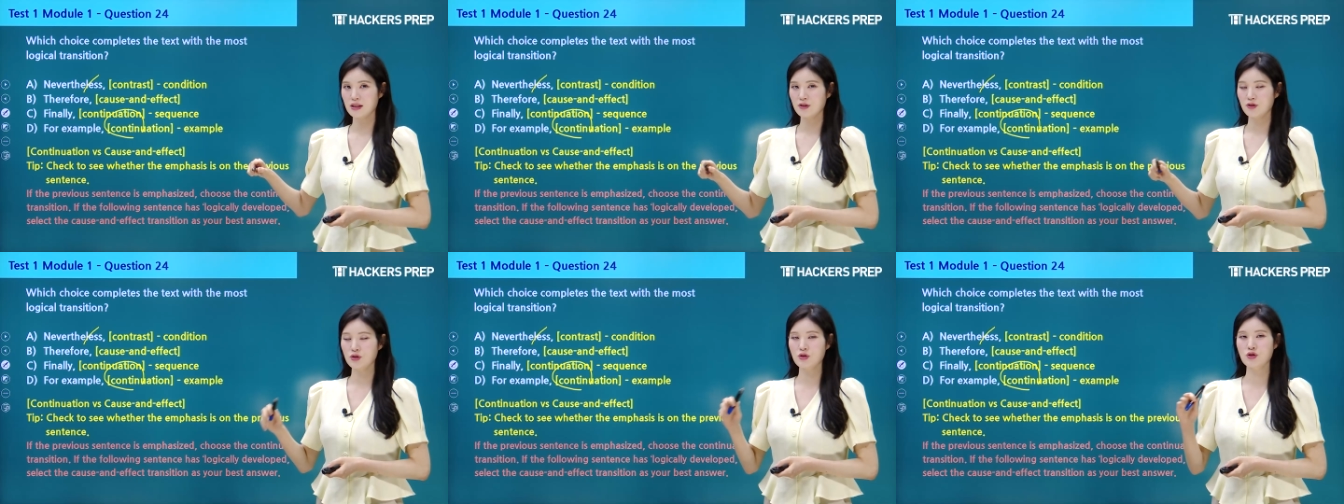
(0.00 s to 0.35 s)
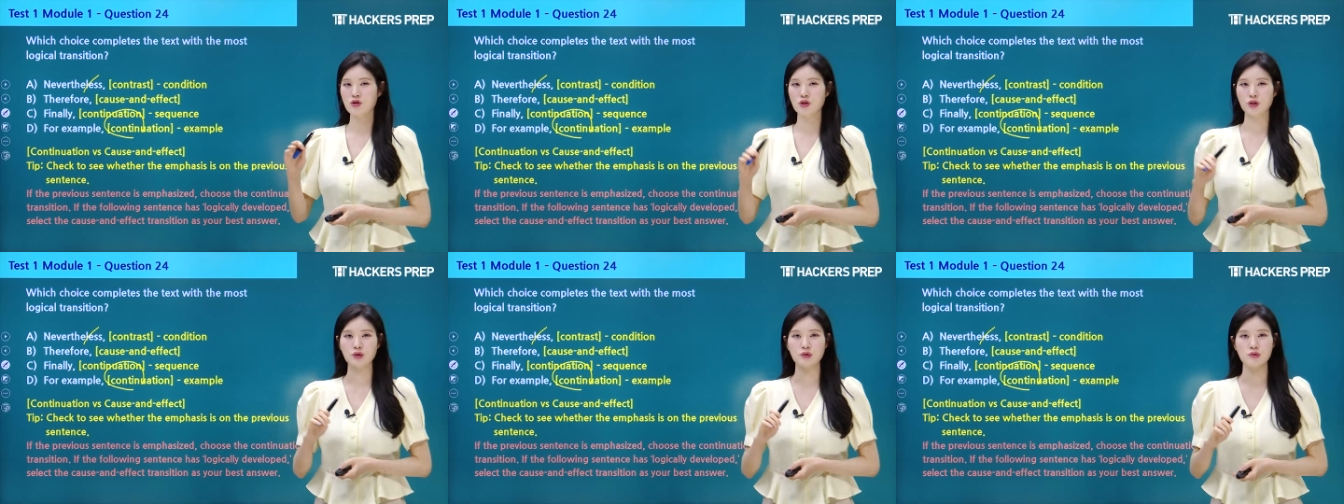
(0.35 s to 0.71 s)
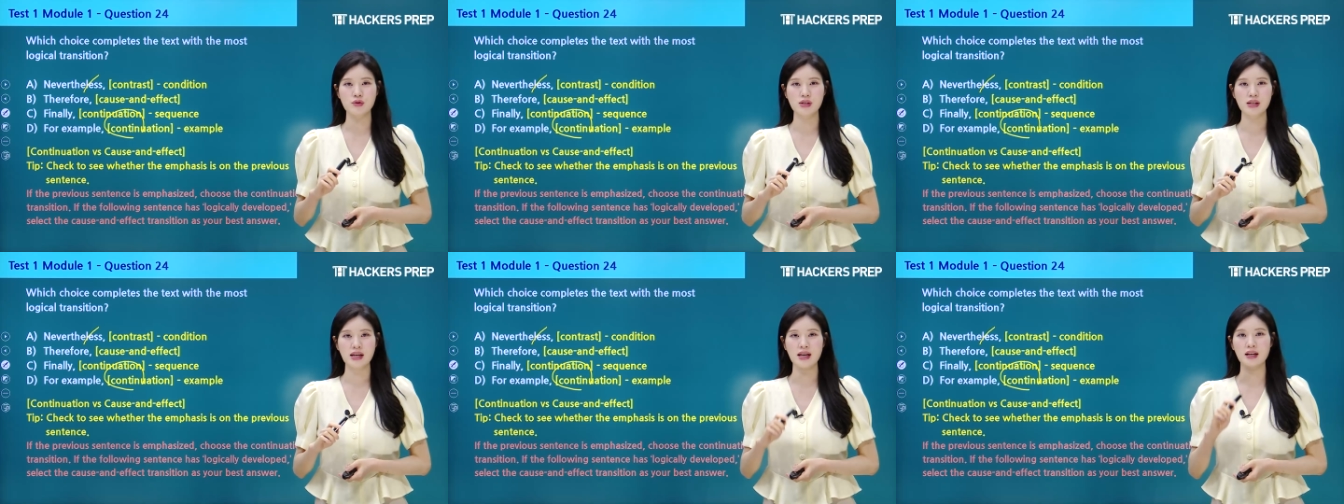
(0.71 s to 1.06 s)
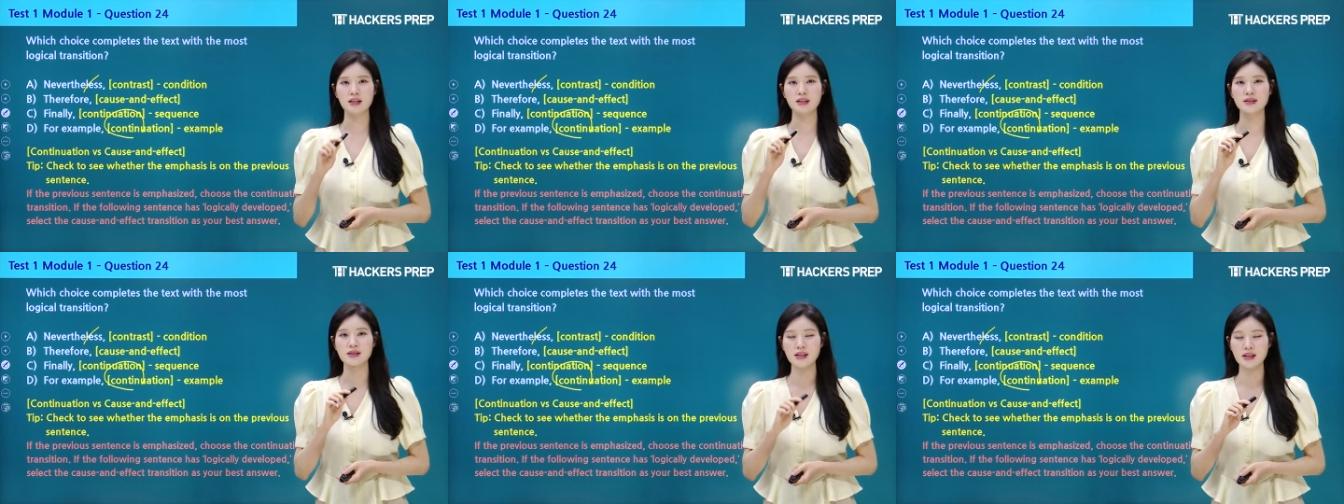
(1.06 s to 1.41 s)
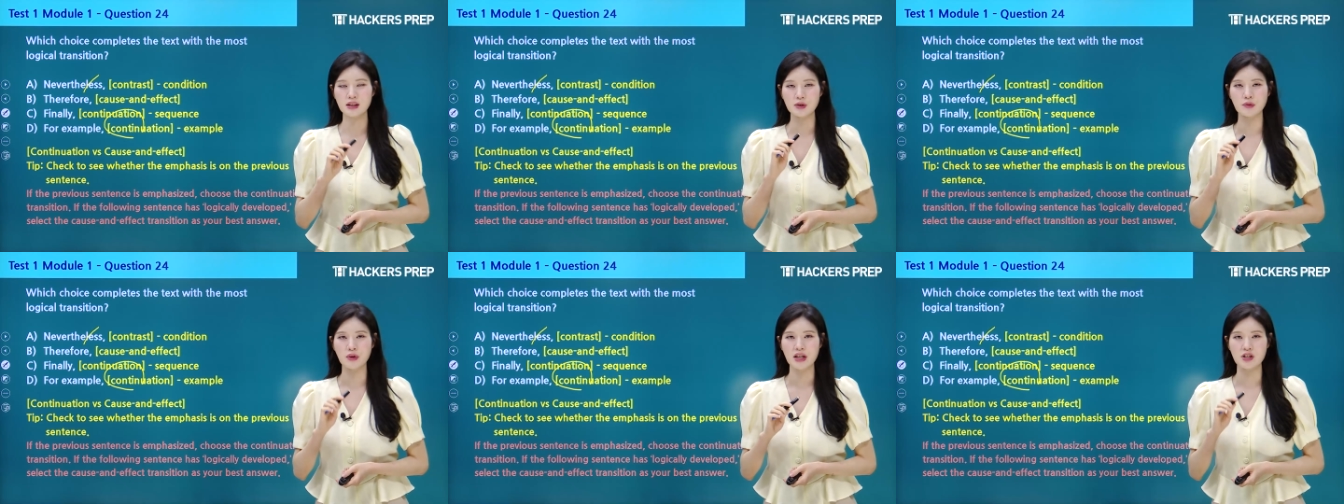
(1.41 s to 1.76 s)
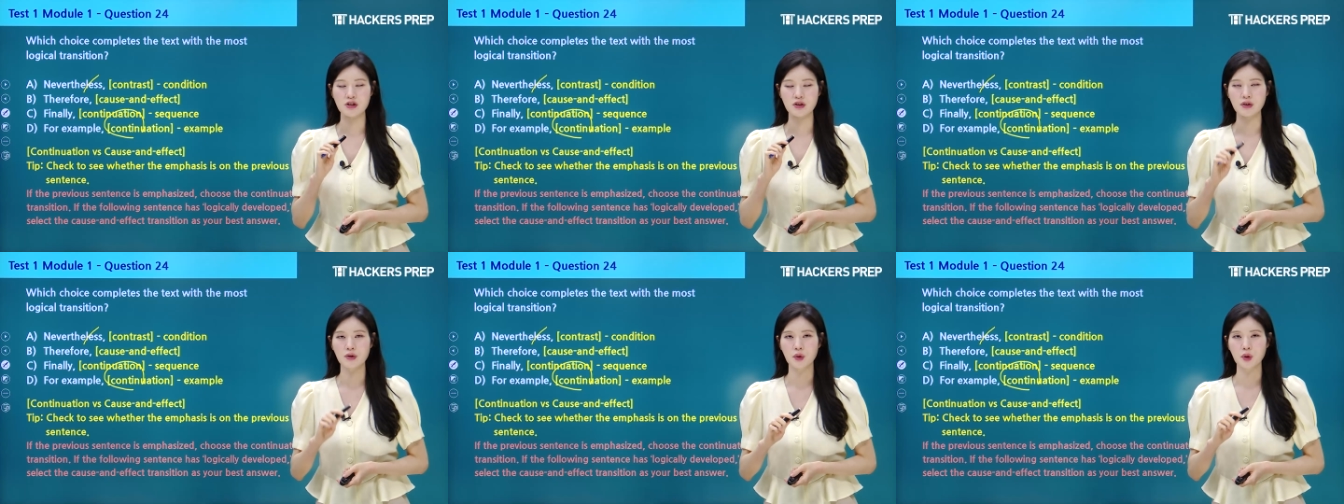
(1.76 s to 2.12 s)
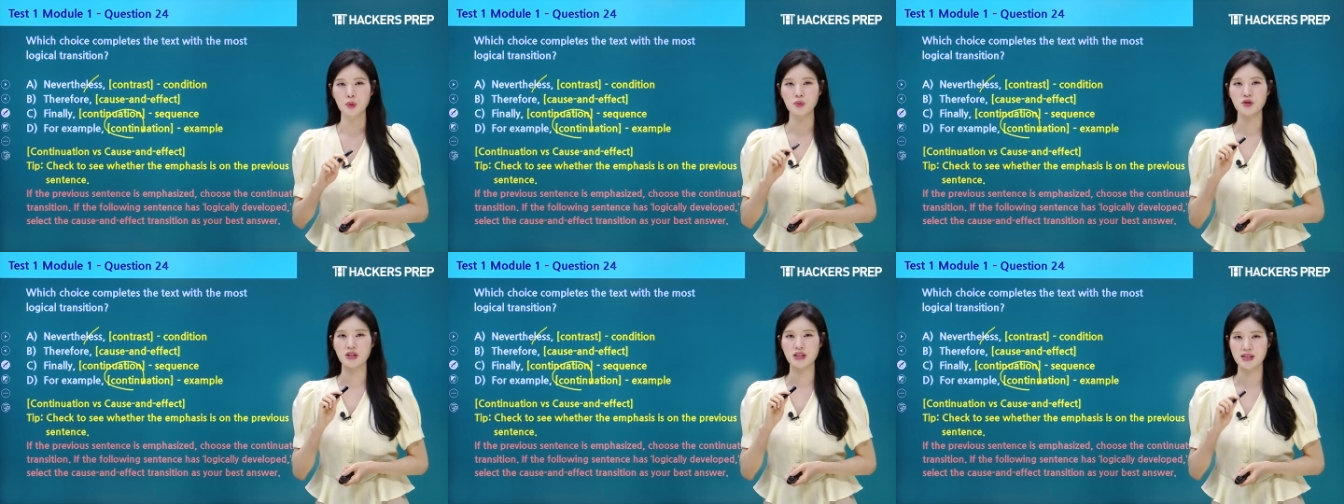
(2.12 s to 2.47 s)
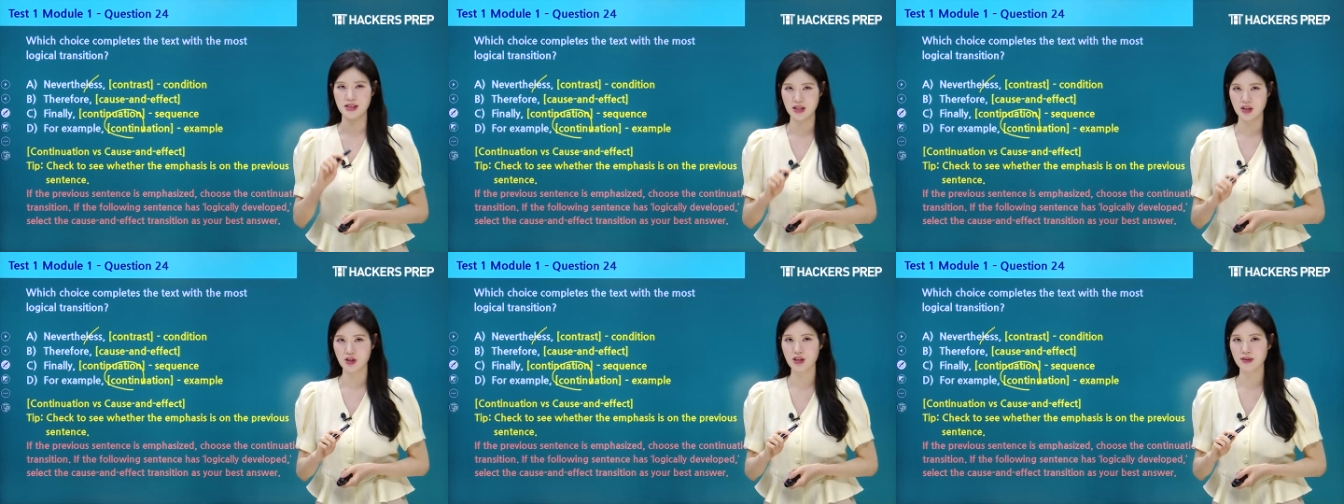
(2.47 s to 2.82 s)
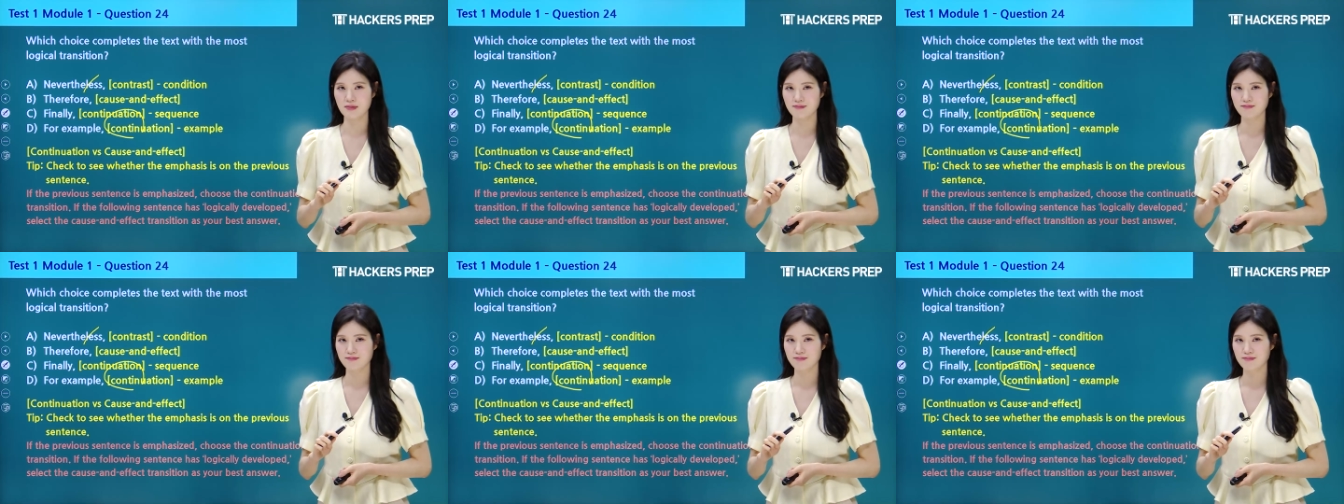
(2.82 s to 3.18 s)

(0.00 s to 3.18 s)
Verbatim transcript: to choose a continuation group transition.